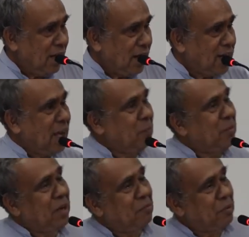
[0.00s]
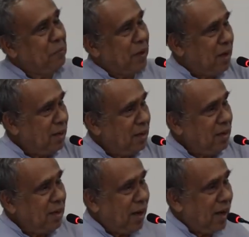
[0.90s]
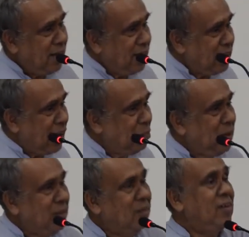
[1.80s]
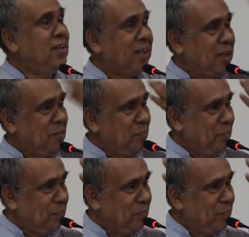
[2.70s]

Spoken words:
It can be everywhere and it can be in all time.